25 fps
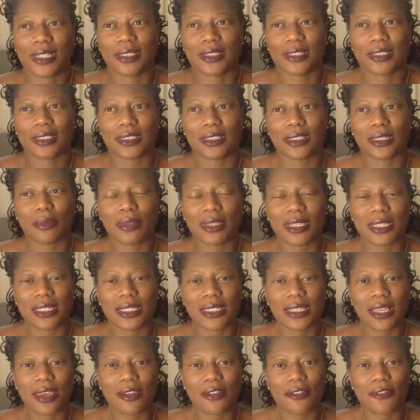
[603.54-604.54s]
some of the
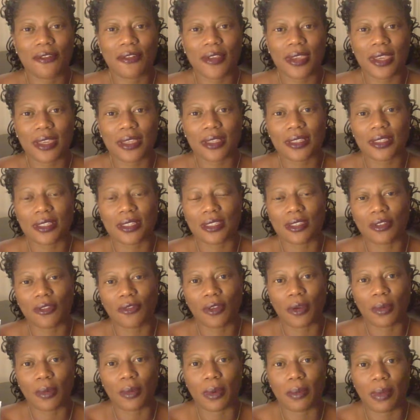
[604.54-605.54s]
side effects
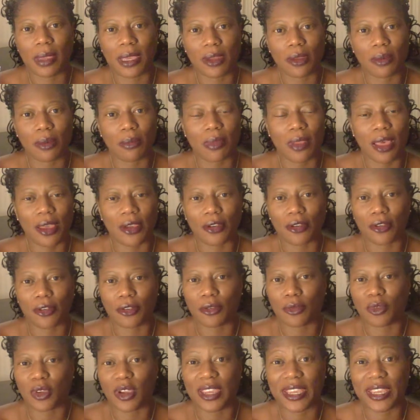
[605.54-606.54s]
from a beta blocker
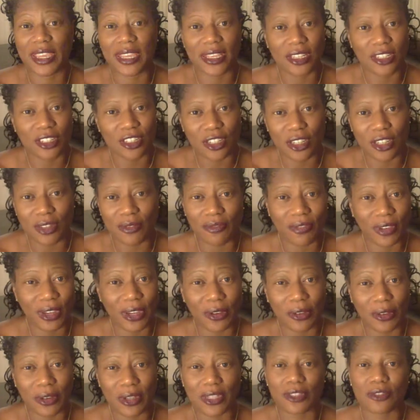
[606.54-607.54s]
range. It
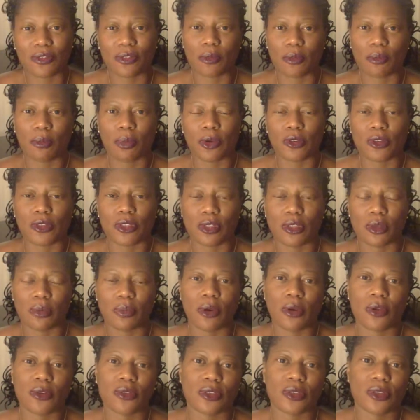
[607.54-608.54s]
varies from person to
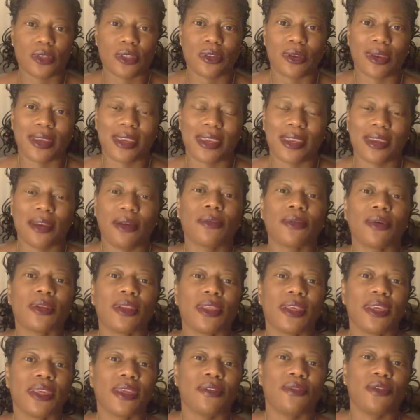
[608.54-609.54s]
person, so I can't
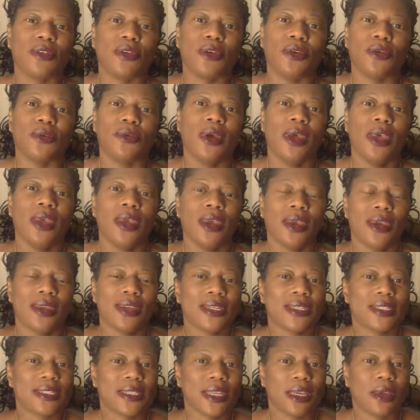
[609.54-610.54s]
really give you an
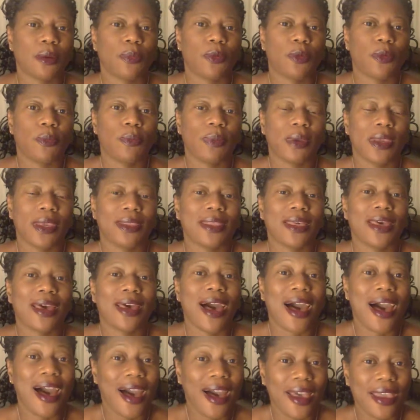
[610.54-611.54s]
example, being that
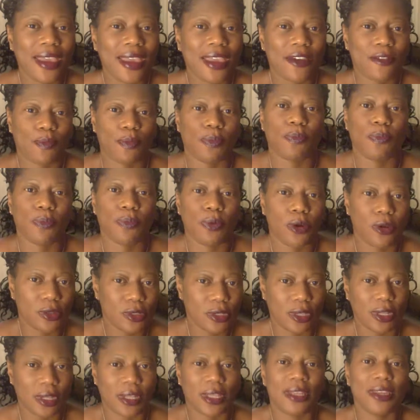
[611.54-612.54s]
I have
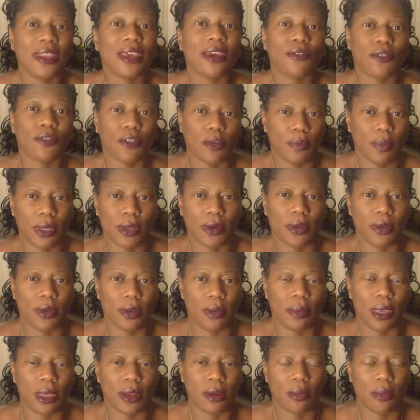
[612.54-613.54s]
personally never been on a
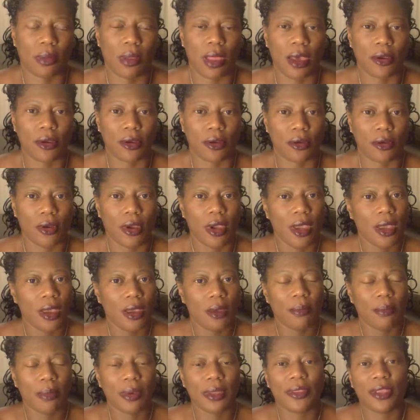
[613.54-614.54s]
beta blocker,
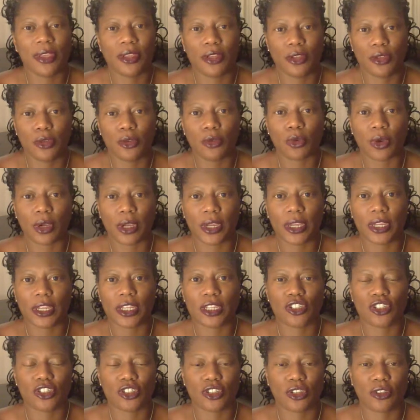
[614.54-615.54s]
but they do
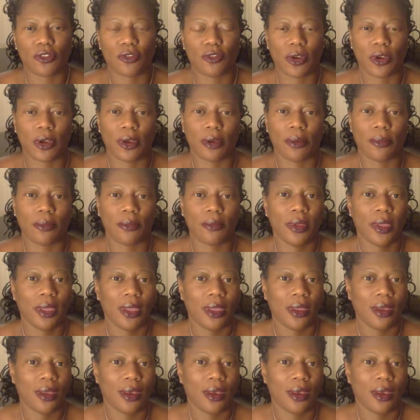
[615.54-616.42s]
range from,